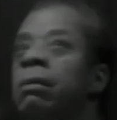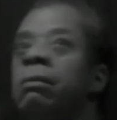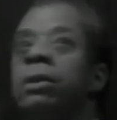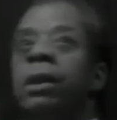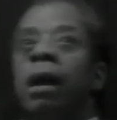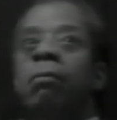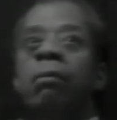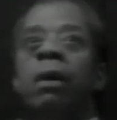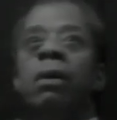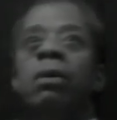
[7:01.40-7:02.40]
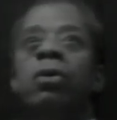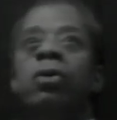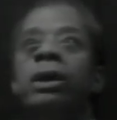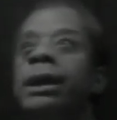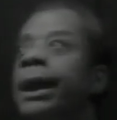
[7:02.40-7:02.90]
some
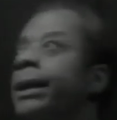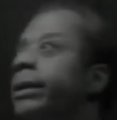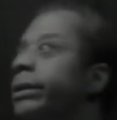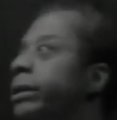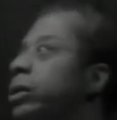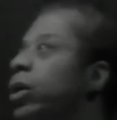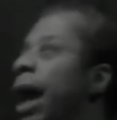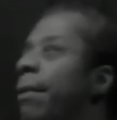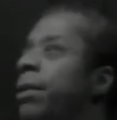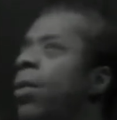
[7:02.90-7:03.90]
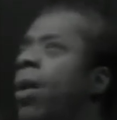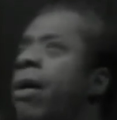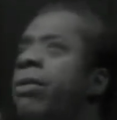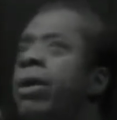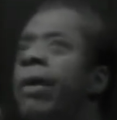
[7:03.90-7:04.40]
lunatic who happened to be
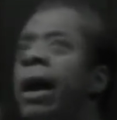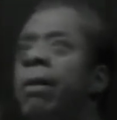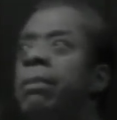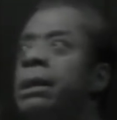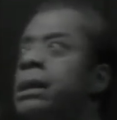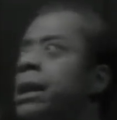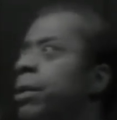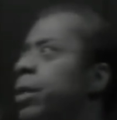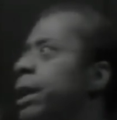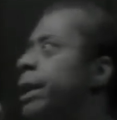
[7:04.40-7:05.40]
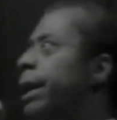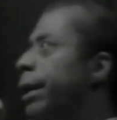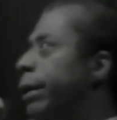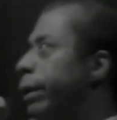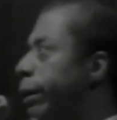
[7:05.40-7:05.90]
wandering around Mississippi with a
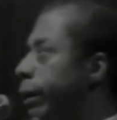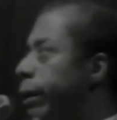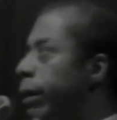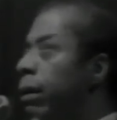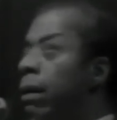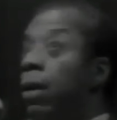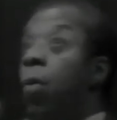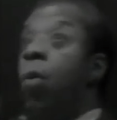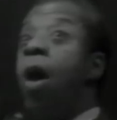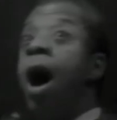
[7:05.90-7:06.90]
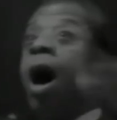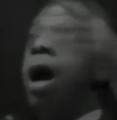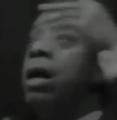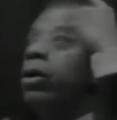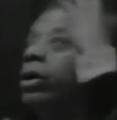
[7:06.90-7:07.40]
gun. The
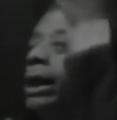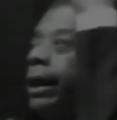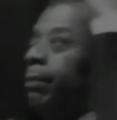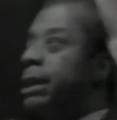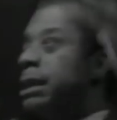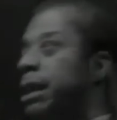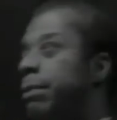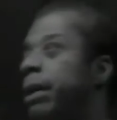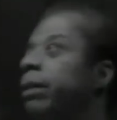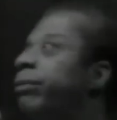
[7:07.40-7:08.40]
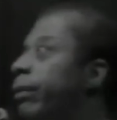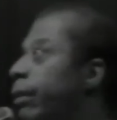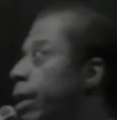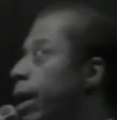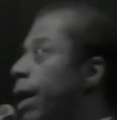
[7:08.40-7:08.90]
one lunatic in Mississippi
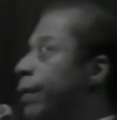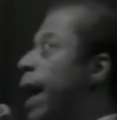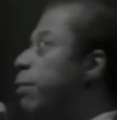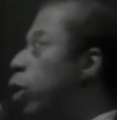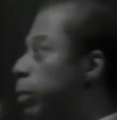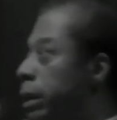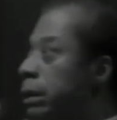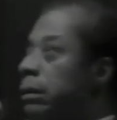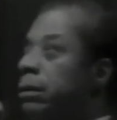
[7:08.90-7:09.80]
at that moment